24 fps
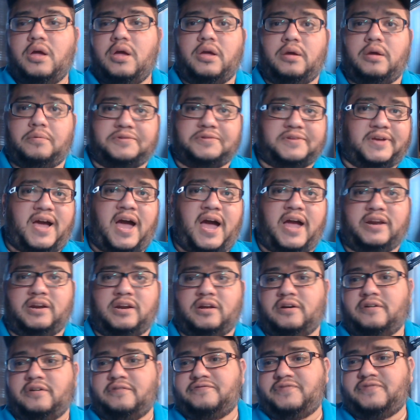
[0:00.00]
It was a kind
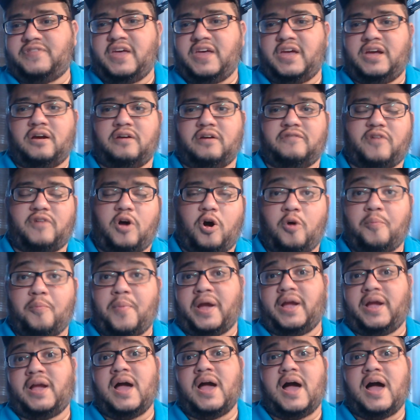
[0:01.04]
of thing of, oh
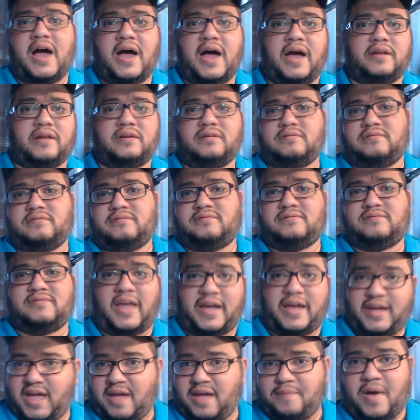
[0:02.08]
my God,
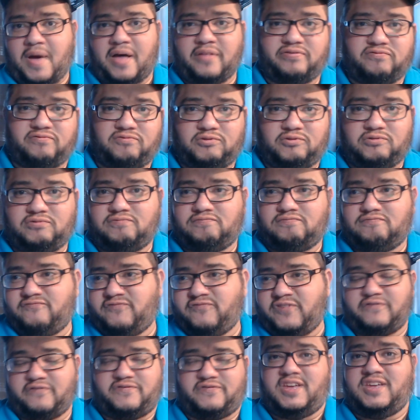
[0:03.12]
that came out
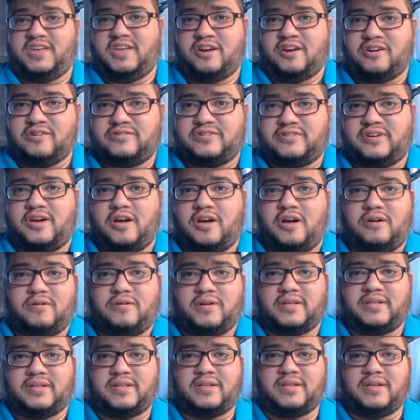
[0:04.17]
15 years
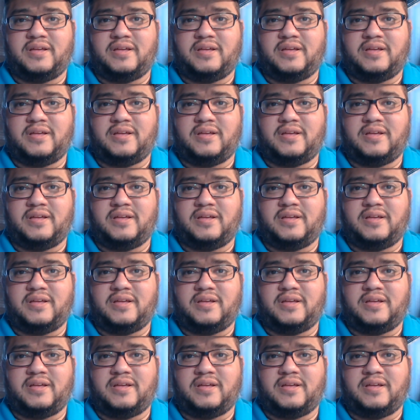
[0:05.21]
ago.